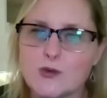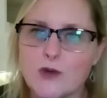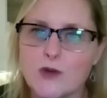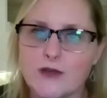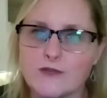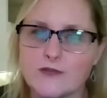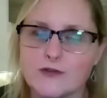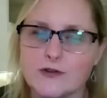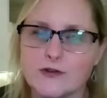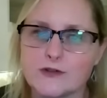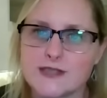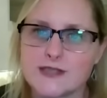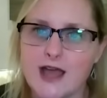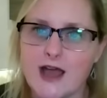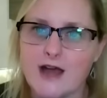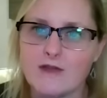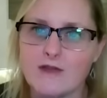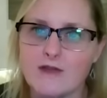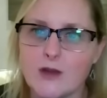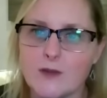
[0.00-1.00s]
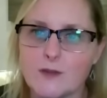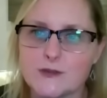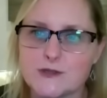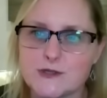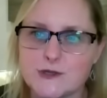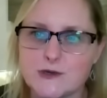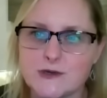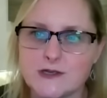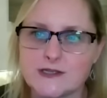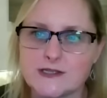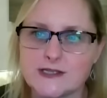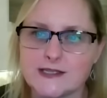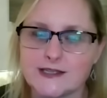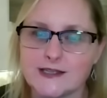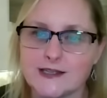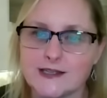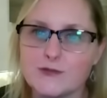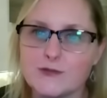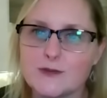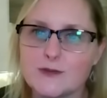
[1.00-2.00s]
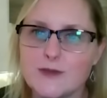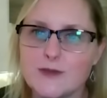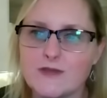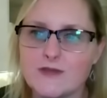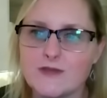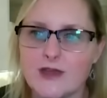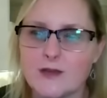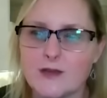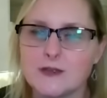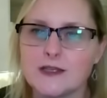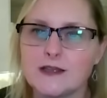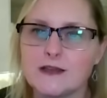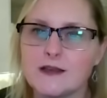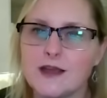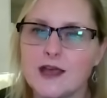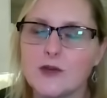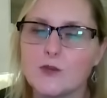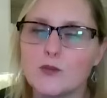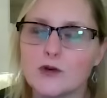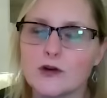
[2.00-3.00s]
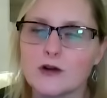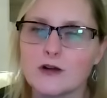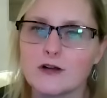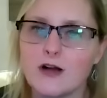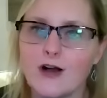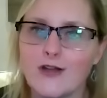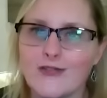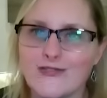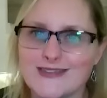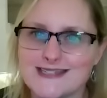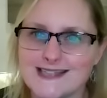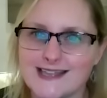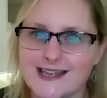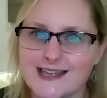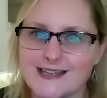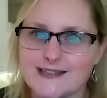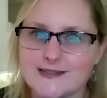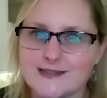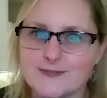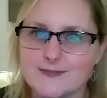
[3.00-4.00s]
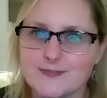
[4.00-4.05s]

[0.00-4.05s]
grateful to have the opportunity to live with my family and work on this land.